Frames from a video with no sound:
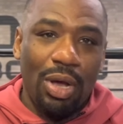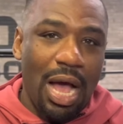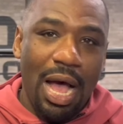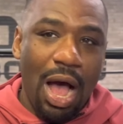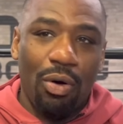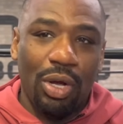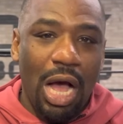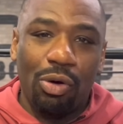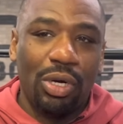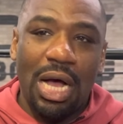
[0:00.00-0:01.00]
trying
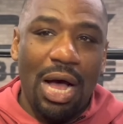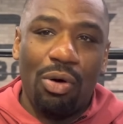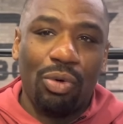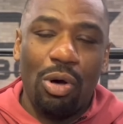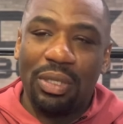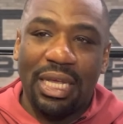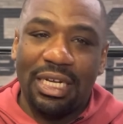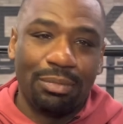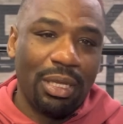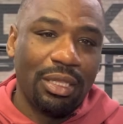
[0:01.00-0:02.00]
to
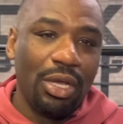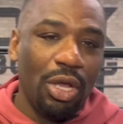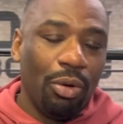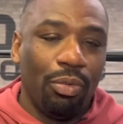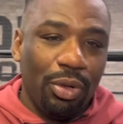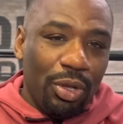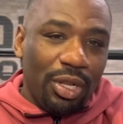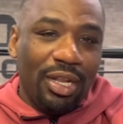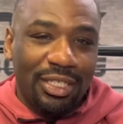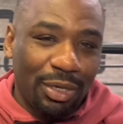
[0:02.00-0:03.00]
think of all the narratives.
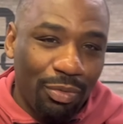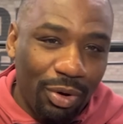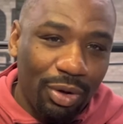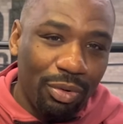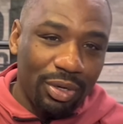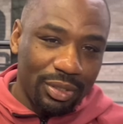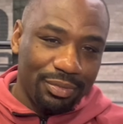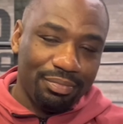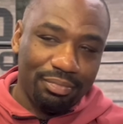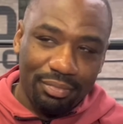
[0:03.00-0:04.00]
Listen, he wasn't
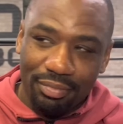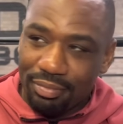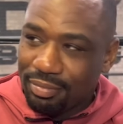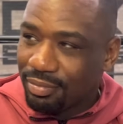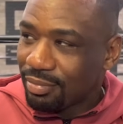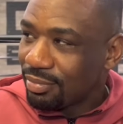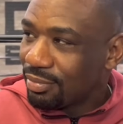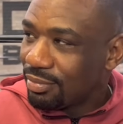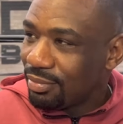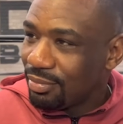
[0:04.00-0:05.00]
focused. He was young.
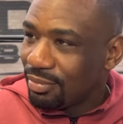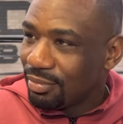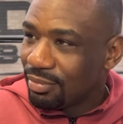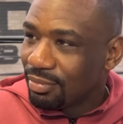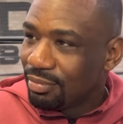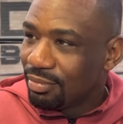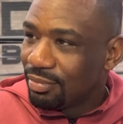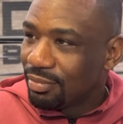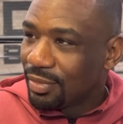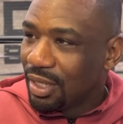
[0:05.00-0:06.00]
It was
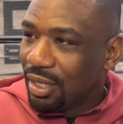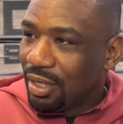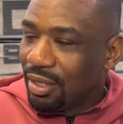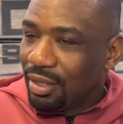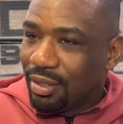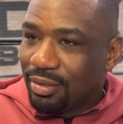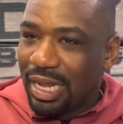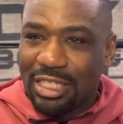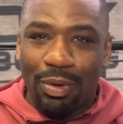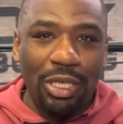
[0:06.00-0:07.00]
first title fight.
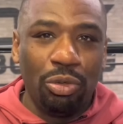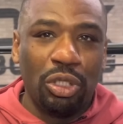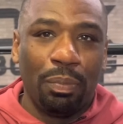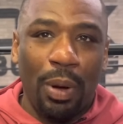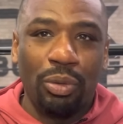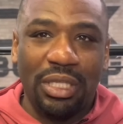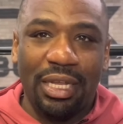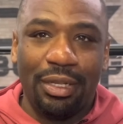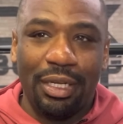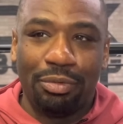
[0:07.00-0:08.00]
That's why you supposed to.
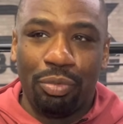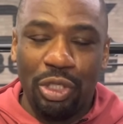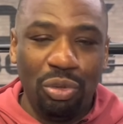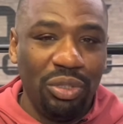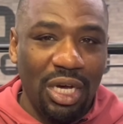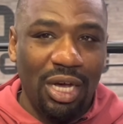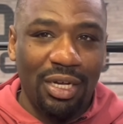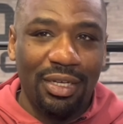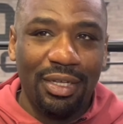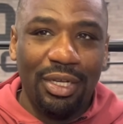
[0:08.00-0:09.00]
That's when you
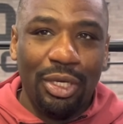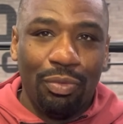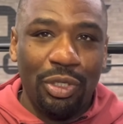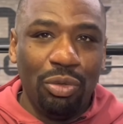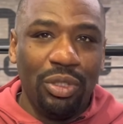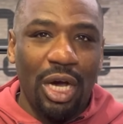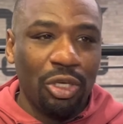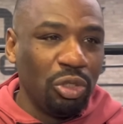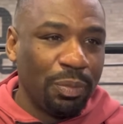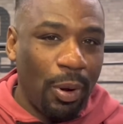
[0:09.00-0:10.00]
young,
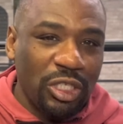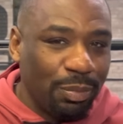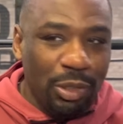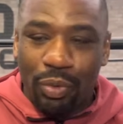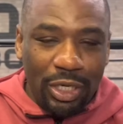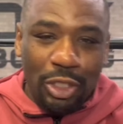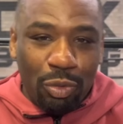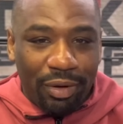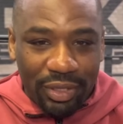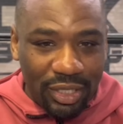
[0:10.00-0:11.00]
you supposed to be running
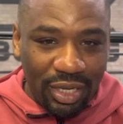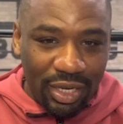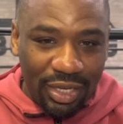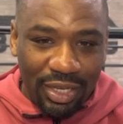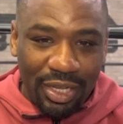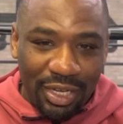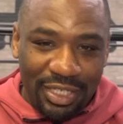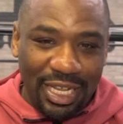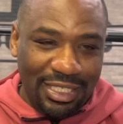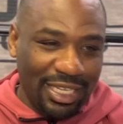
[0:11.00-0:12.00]
through everything.
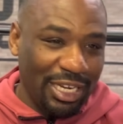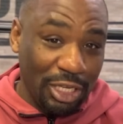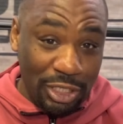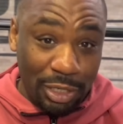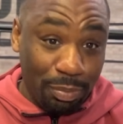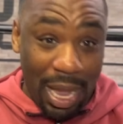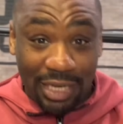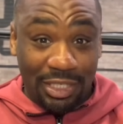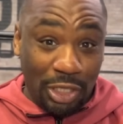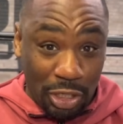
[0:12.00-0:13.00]
Because they say that
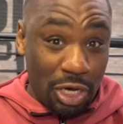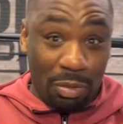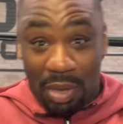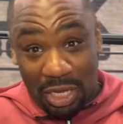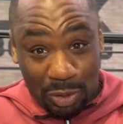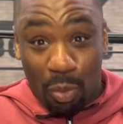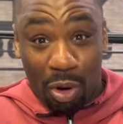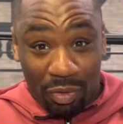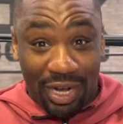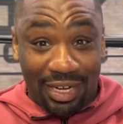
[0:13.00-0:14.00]
boxing is a young man's
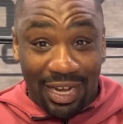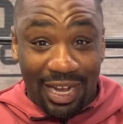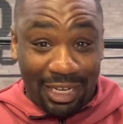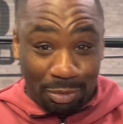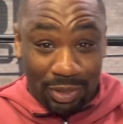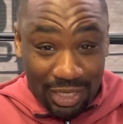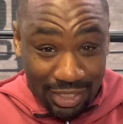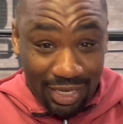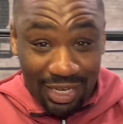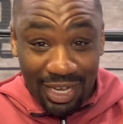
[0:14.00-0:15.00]
sport, right? Mm. Ain't that what they
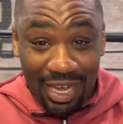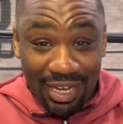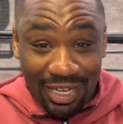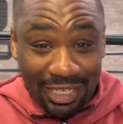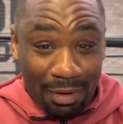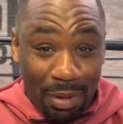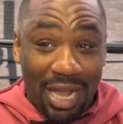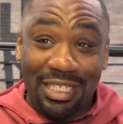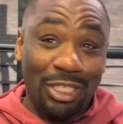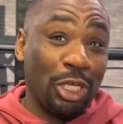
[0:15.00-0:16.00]
say? They say
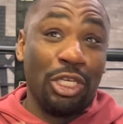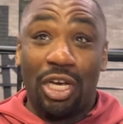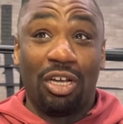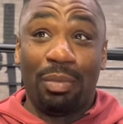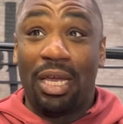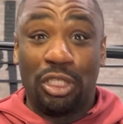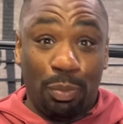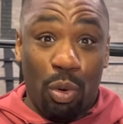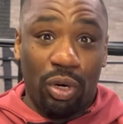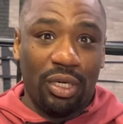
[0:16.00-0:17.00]
boxing is a young man's
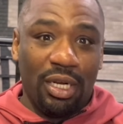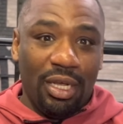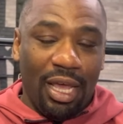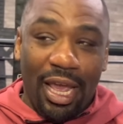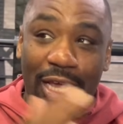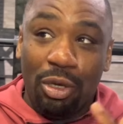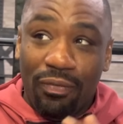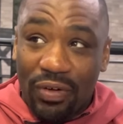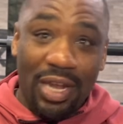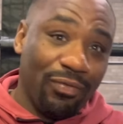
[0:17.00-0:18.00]
sport, and you
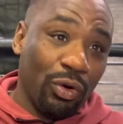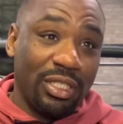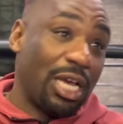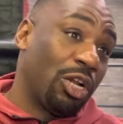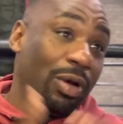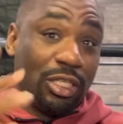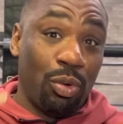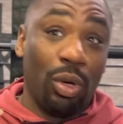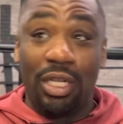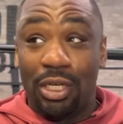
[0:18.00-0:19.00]
fighting for a title at
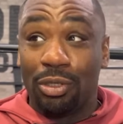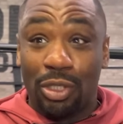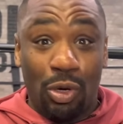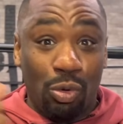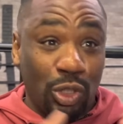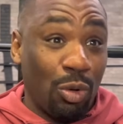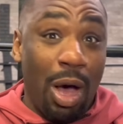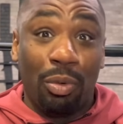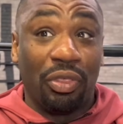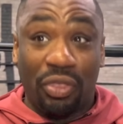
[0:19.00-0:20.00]
20 years old. So I
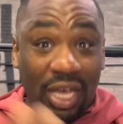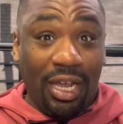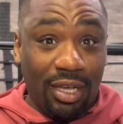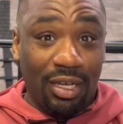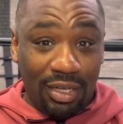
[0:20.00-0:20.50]
would think,